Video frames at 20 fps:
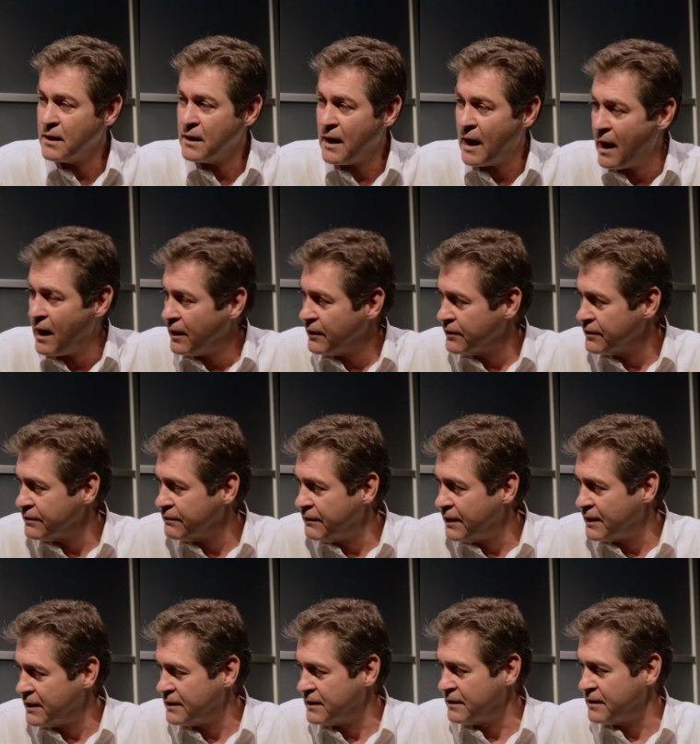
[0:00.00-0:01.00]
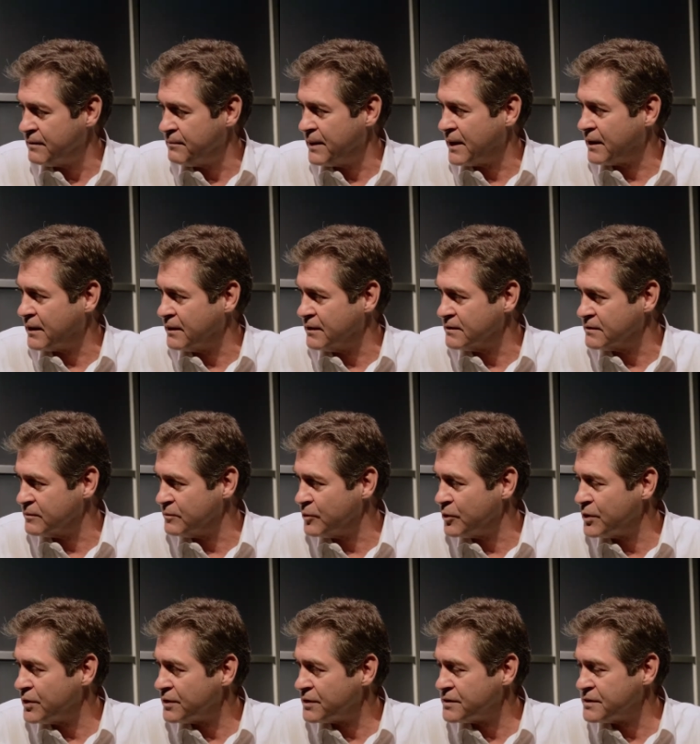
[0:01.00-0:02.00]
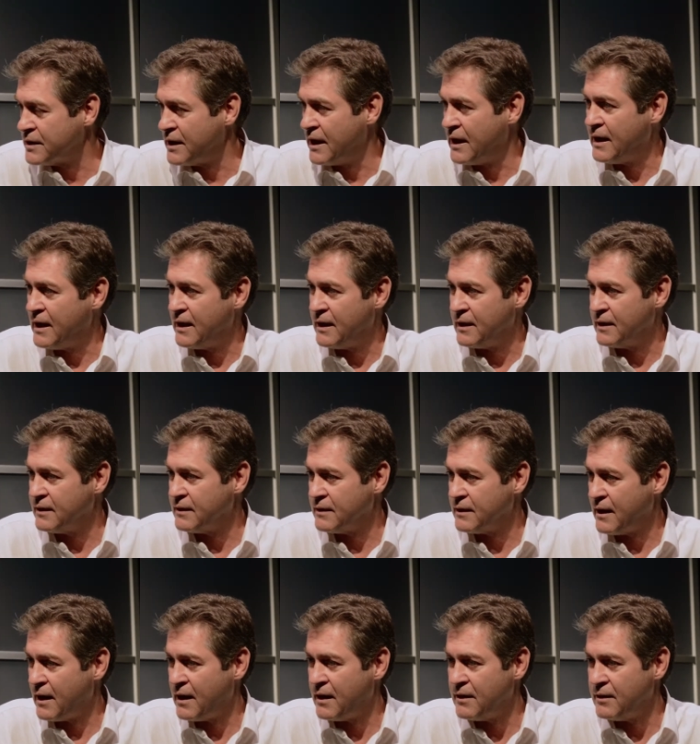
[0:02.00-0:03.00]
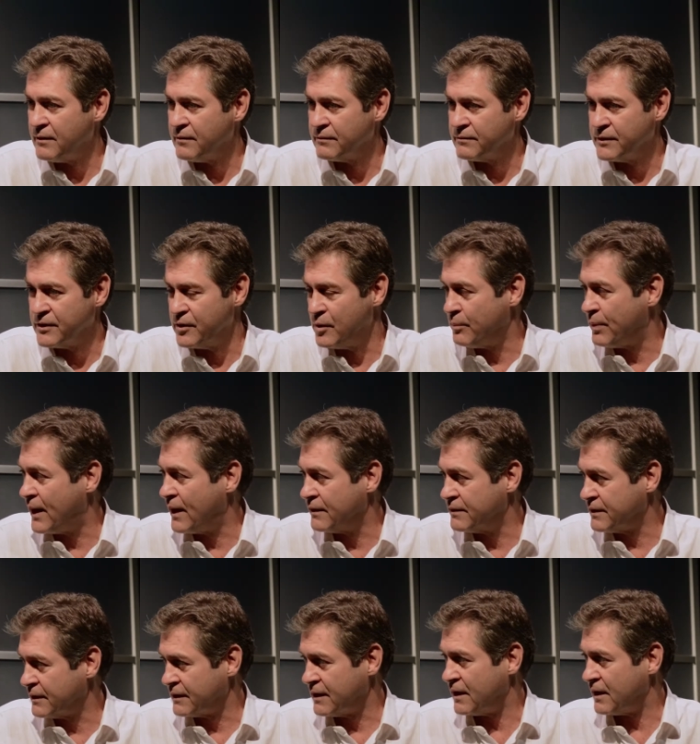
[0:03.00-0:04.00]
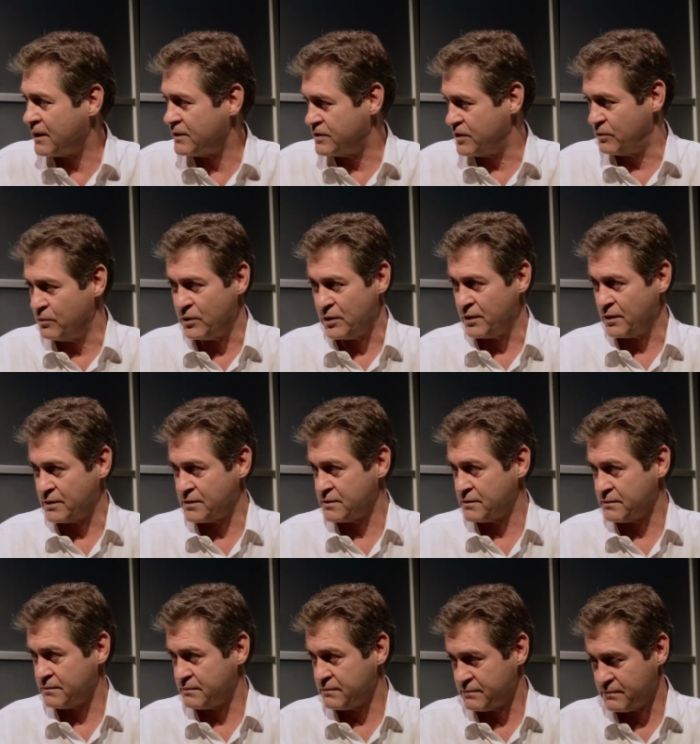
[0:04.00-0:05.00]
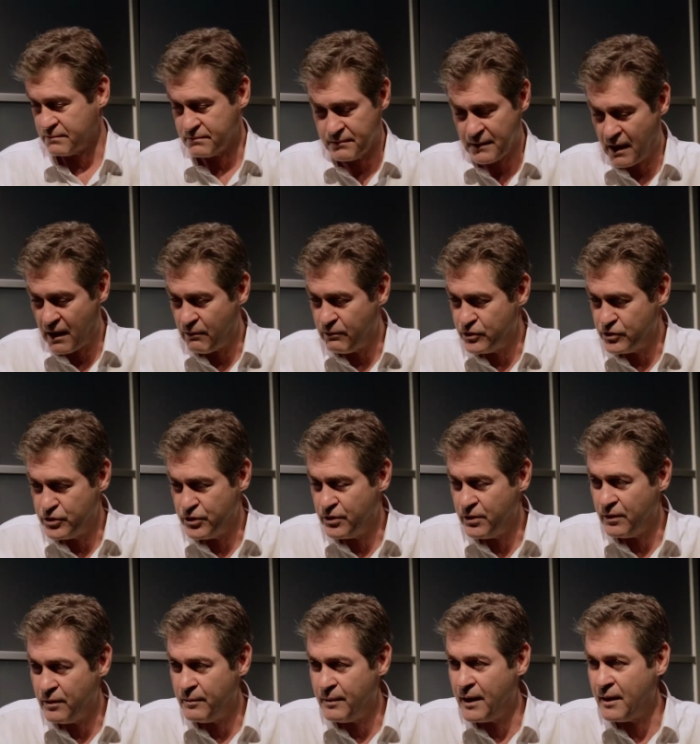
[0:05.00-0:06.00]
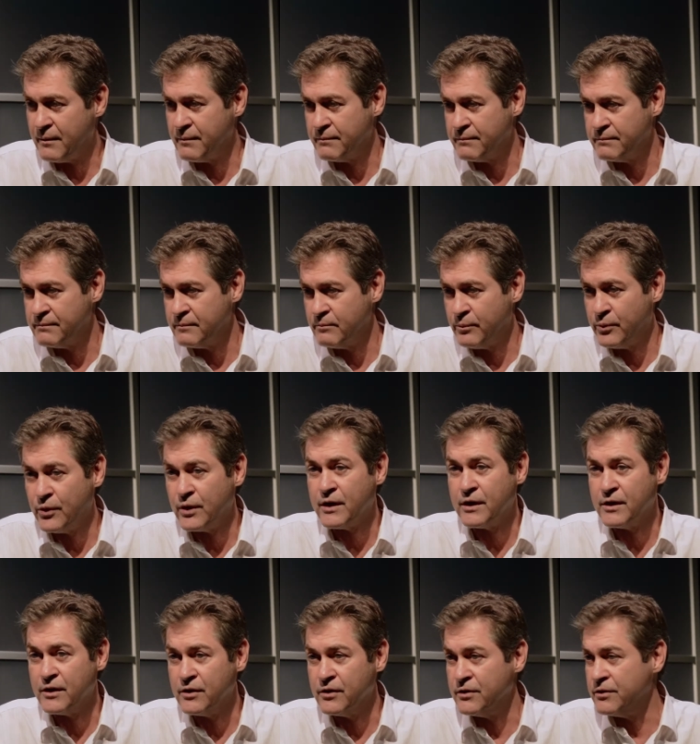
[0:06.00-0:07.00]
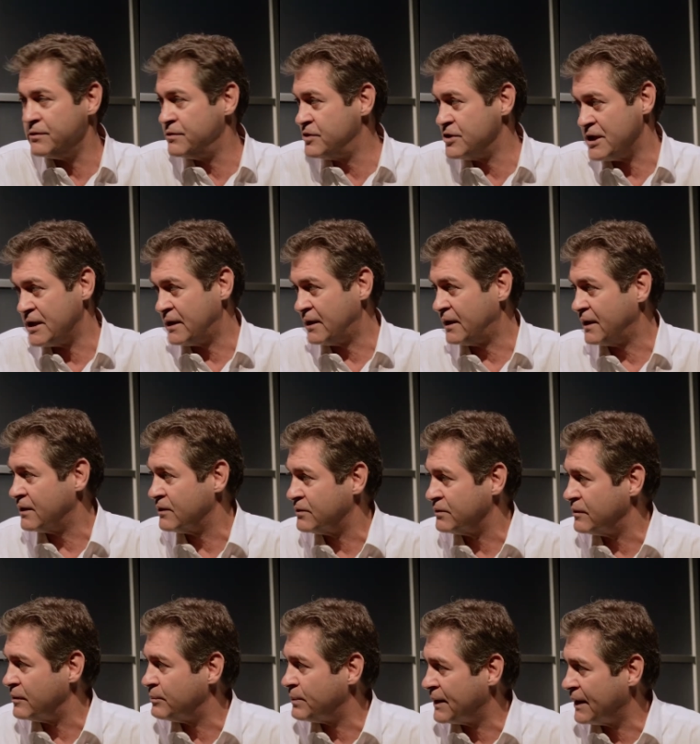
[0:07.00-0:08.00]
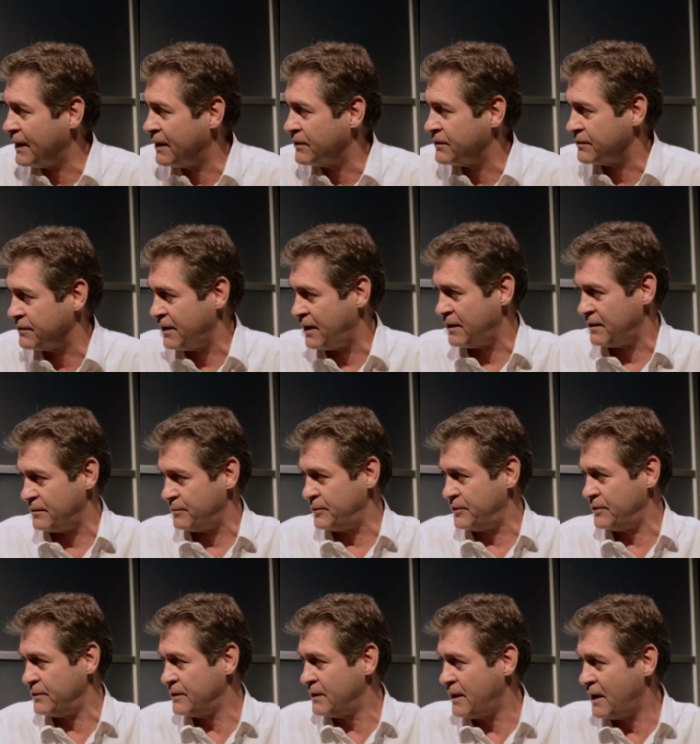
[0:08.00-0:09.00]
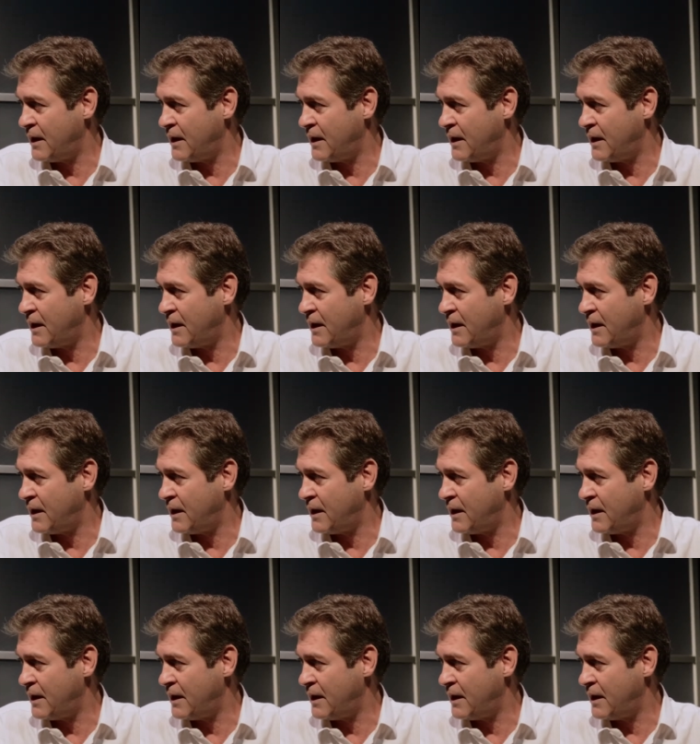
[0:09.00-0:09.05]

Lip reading: how the hereditary mechanism works and how biotechnology works. How would you go about putting a new gene into a plant or animal?